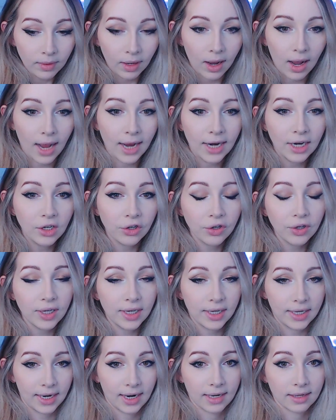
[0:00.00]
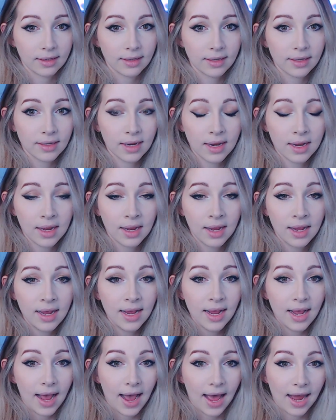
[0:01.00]
I usually dance
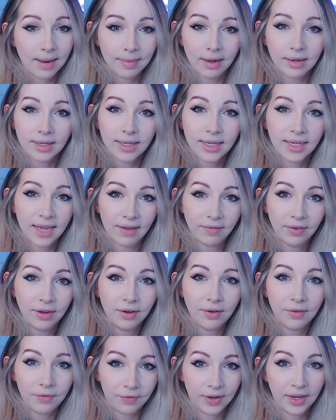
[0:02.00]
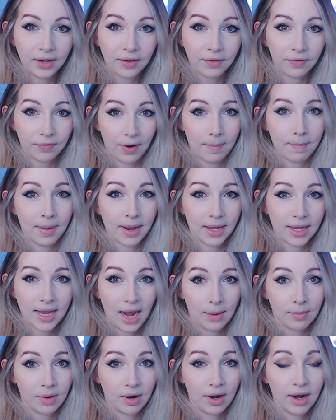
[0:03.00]
at about 7 feet from my
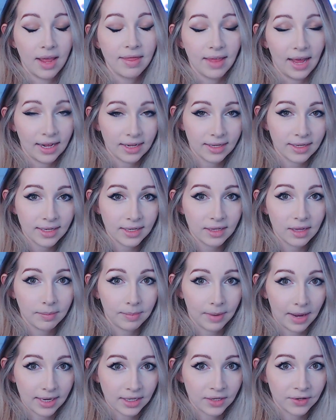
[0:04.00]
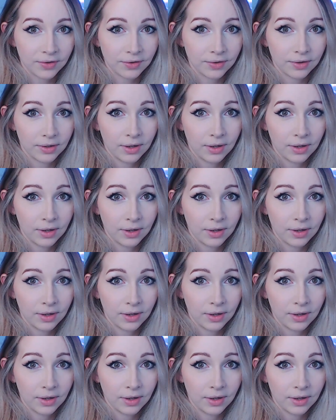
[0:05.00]
camera, and that's the best